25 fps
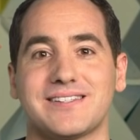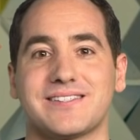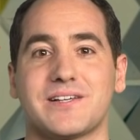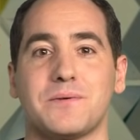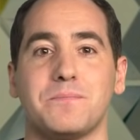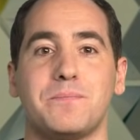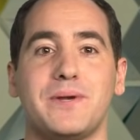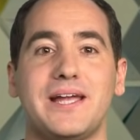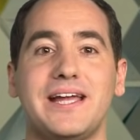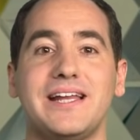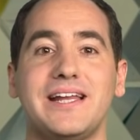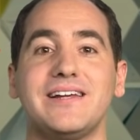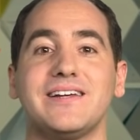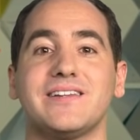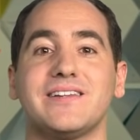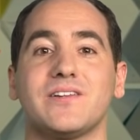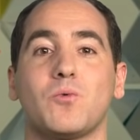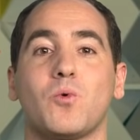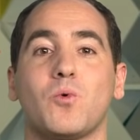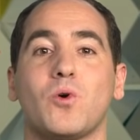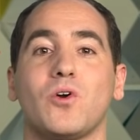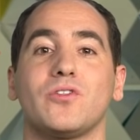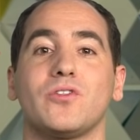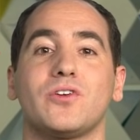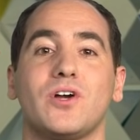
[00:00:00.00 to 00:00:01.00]
it's competing in the
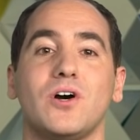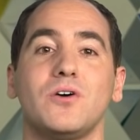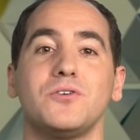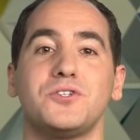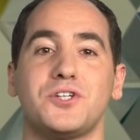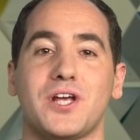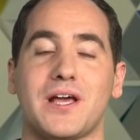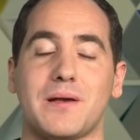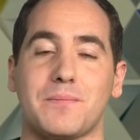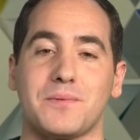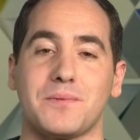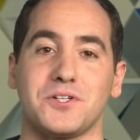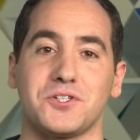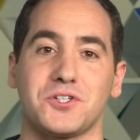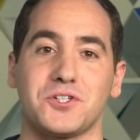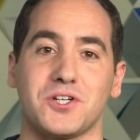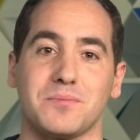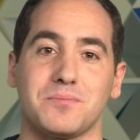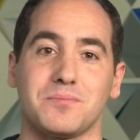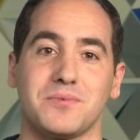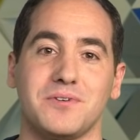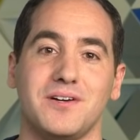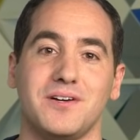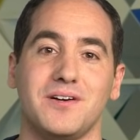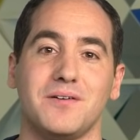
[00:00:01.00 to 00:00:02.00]
World Go
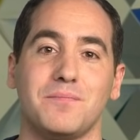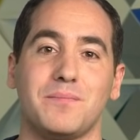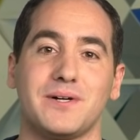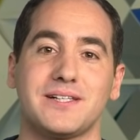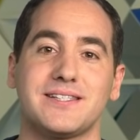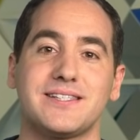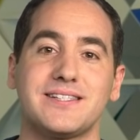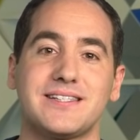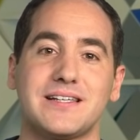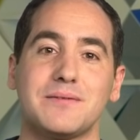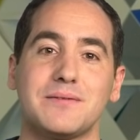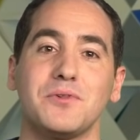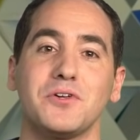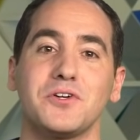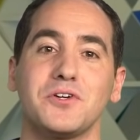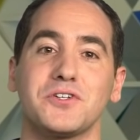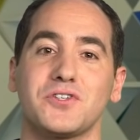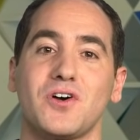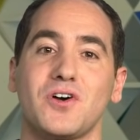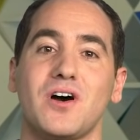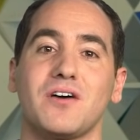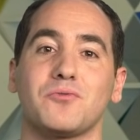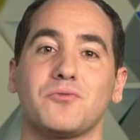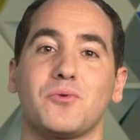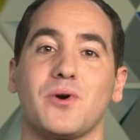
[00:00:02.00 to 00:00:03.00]
Championship, but similar
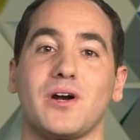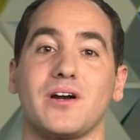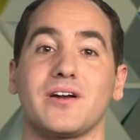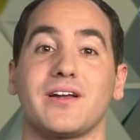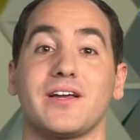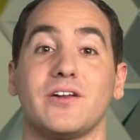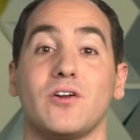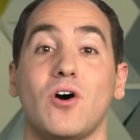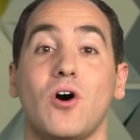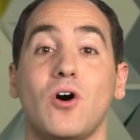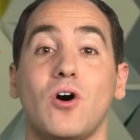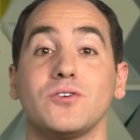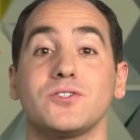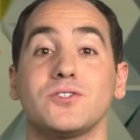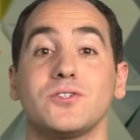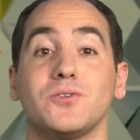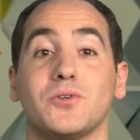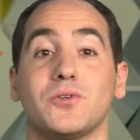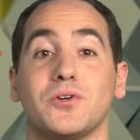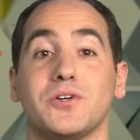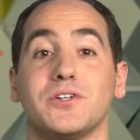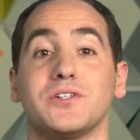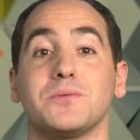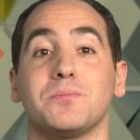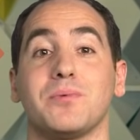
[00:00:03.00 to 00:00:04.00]
software can also
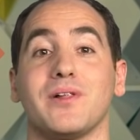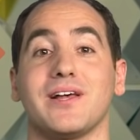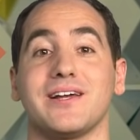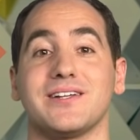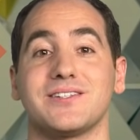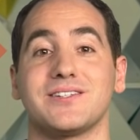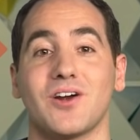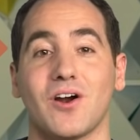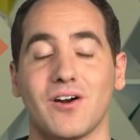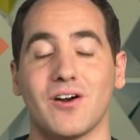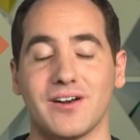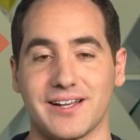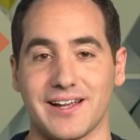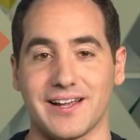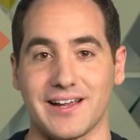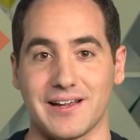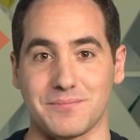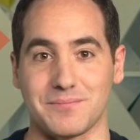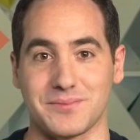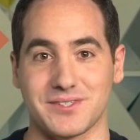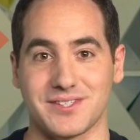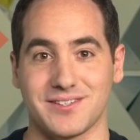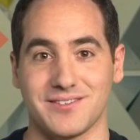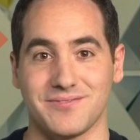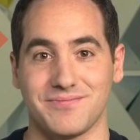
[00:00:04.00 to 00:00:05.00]
learn to play Atari
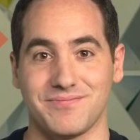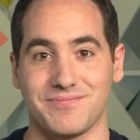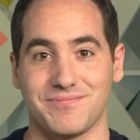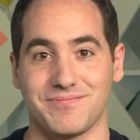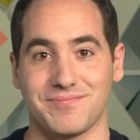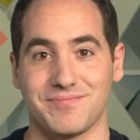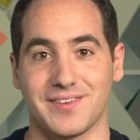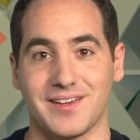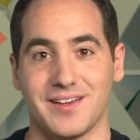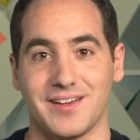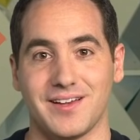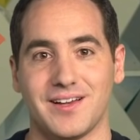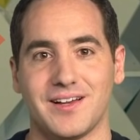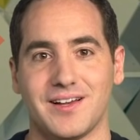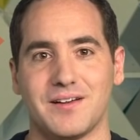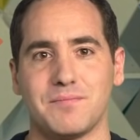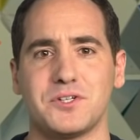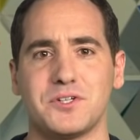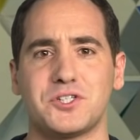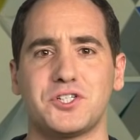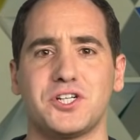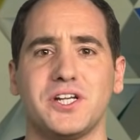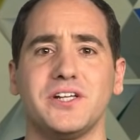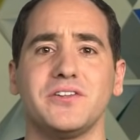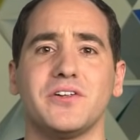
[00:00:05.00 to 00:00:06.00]
games.
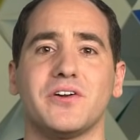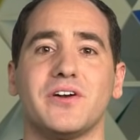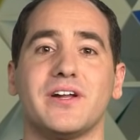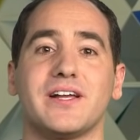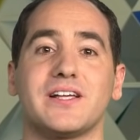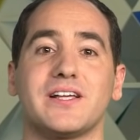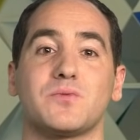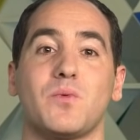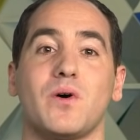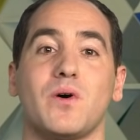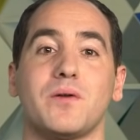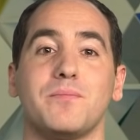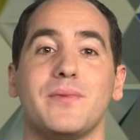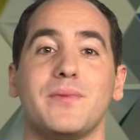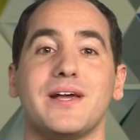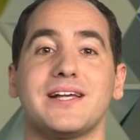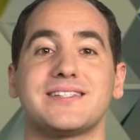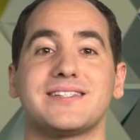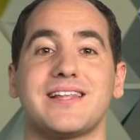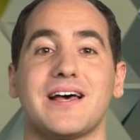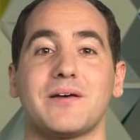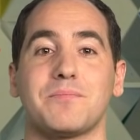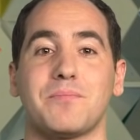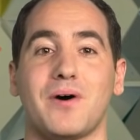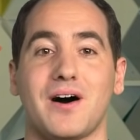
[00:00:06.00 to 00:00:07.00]
Machine learning is what makes
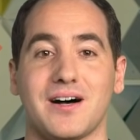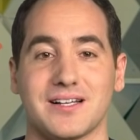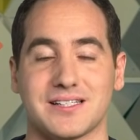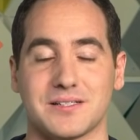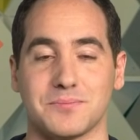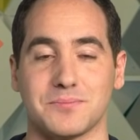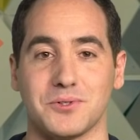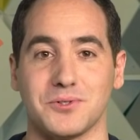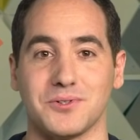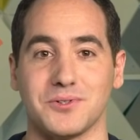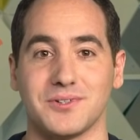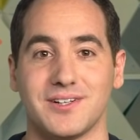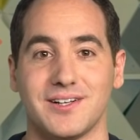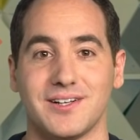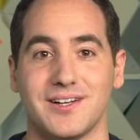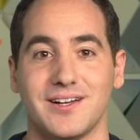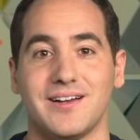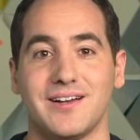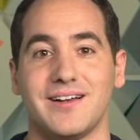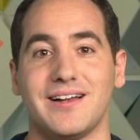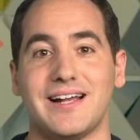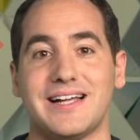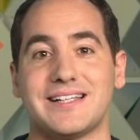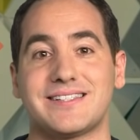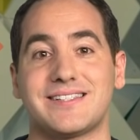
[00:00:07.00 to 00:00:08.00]
that possible.
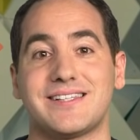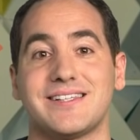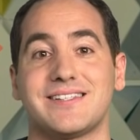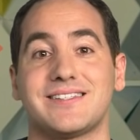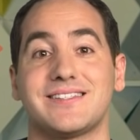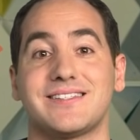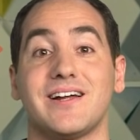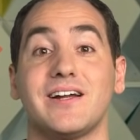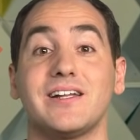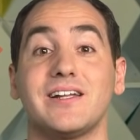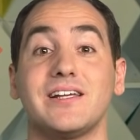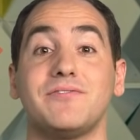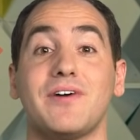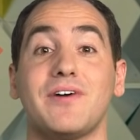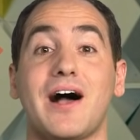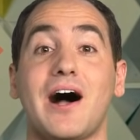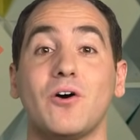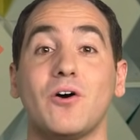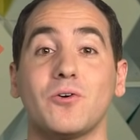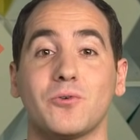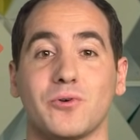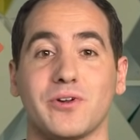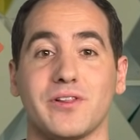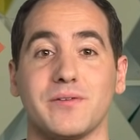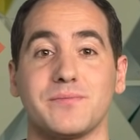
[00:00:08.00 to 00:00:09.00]
It's the study of
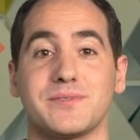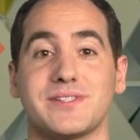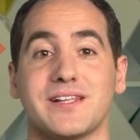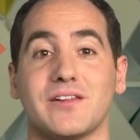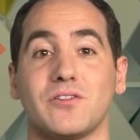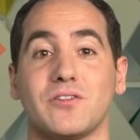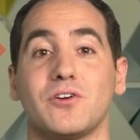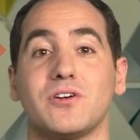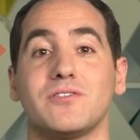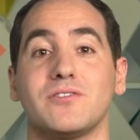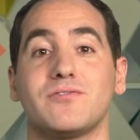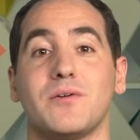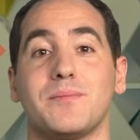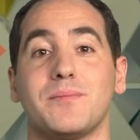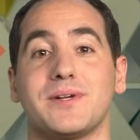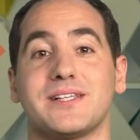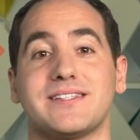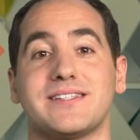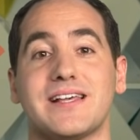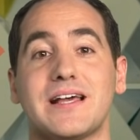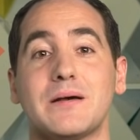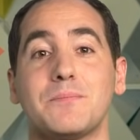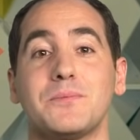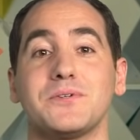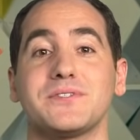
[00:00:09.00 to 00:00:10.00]
algorithms that learn from
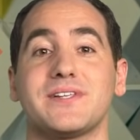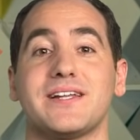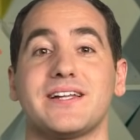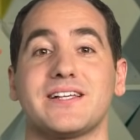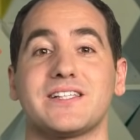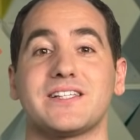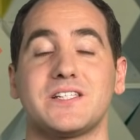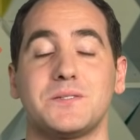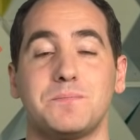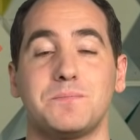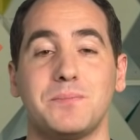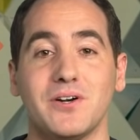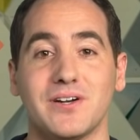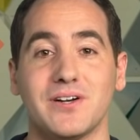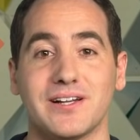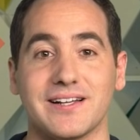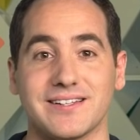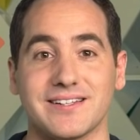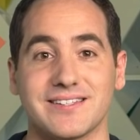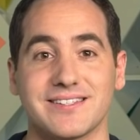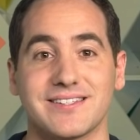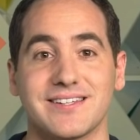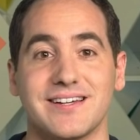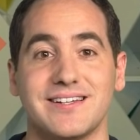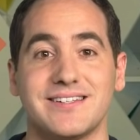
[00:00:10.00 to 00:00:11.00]
examples and
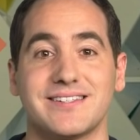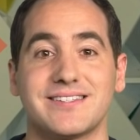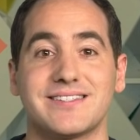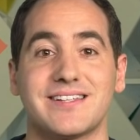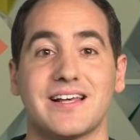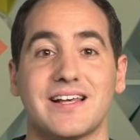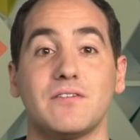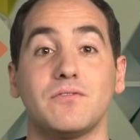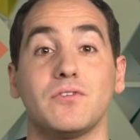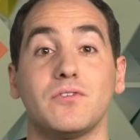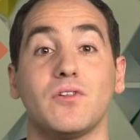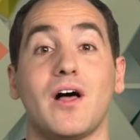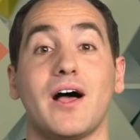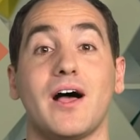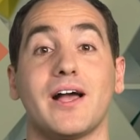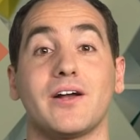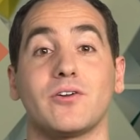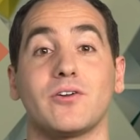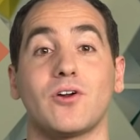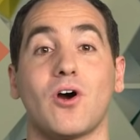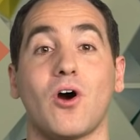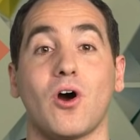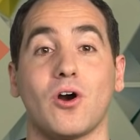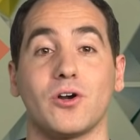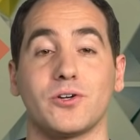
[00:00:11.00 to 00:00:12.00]
experience instead of relying
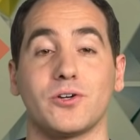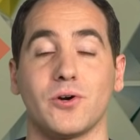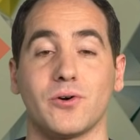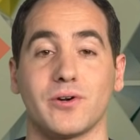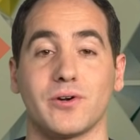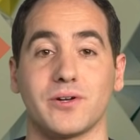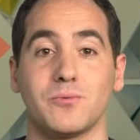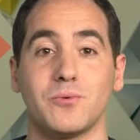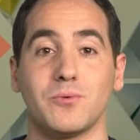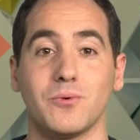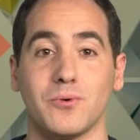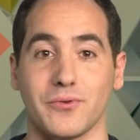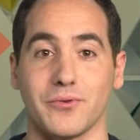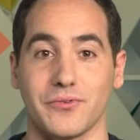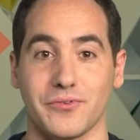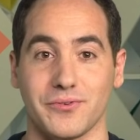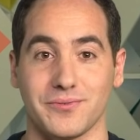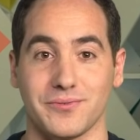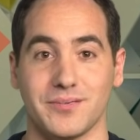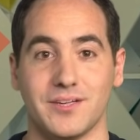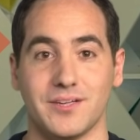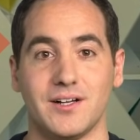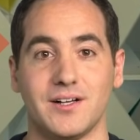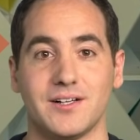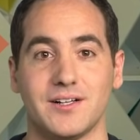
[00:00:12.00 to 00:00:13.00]
on hard-coded rules.
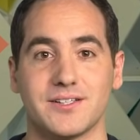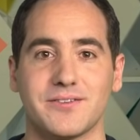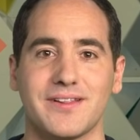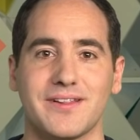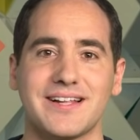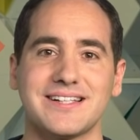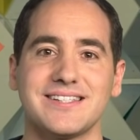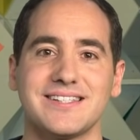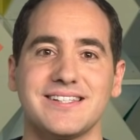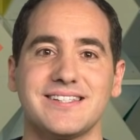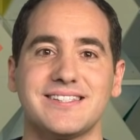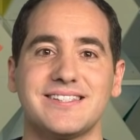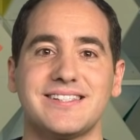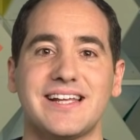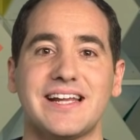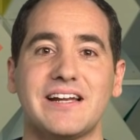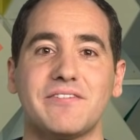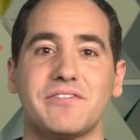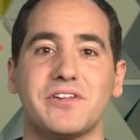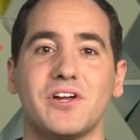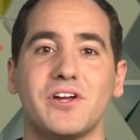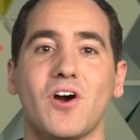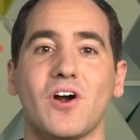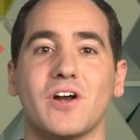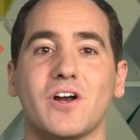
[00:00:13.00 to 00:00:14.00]
So that's the state
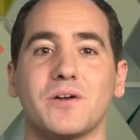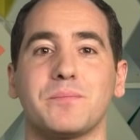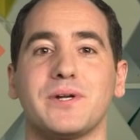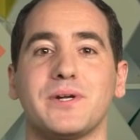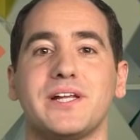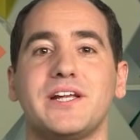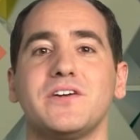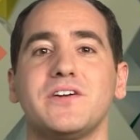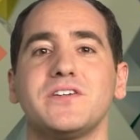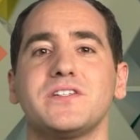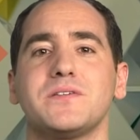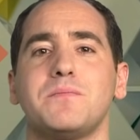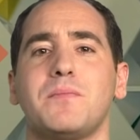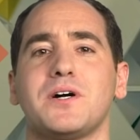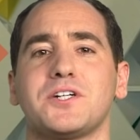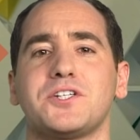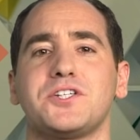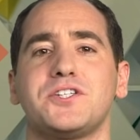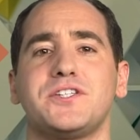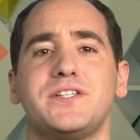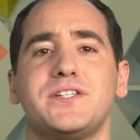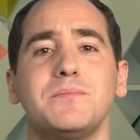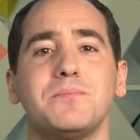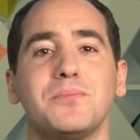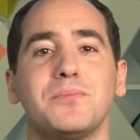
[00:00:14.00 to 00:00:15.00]
of the art, but here's a much
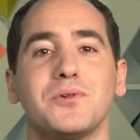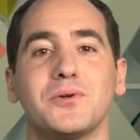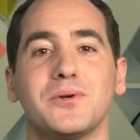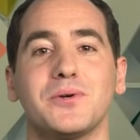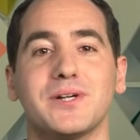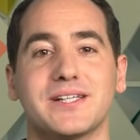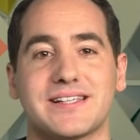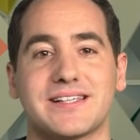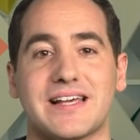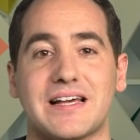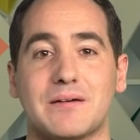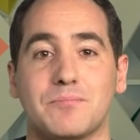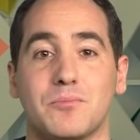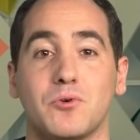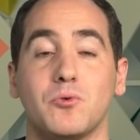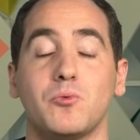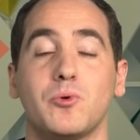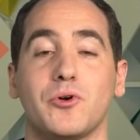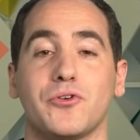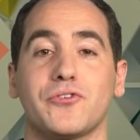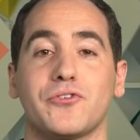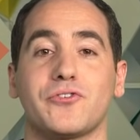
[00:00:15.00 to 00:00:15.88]
simpler example we'll